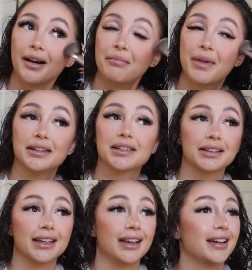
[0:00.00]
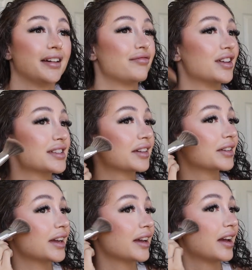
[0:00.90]
mentally,
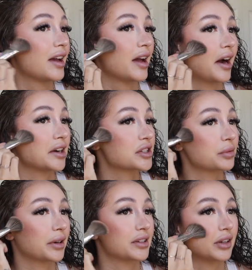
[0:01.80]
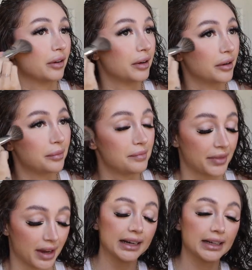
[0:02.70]
physically. I just wanted to go home.
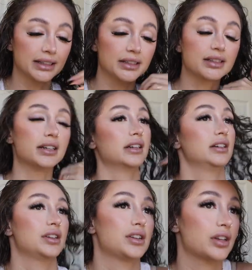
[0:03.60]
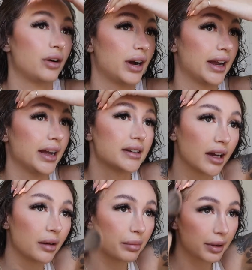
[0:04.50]
And so I end
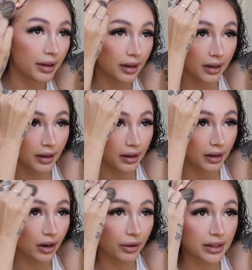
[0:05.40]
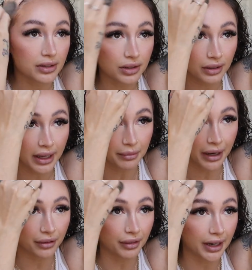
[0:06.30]
up going to like
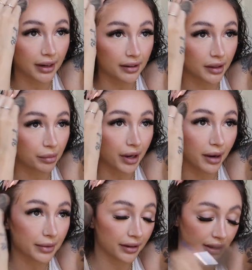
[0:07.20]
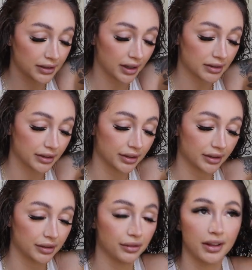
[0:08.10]
my regular primary
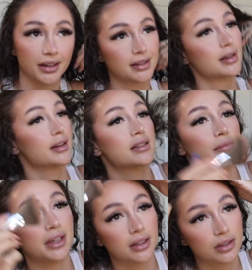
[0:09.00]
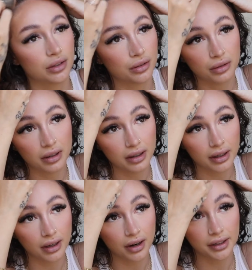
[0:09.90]
doctor who then sends me to
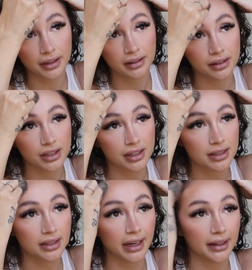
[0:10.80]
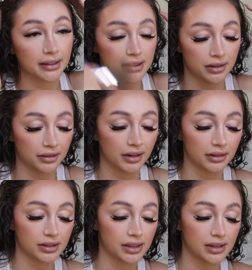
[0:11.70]
a cardiologist and a
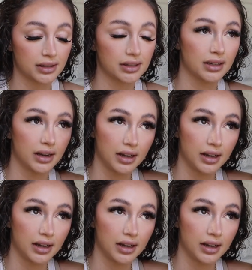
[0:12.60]
neurologist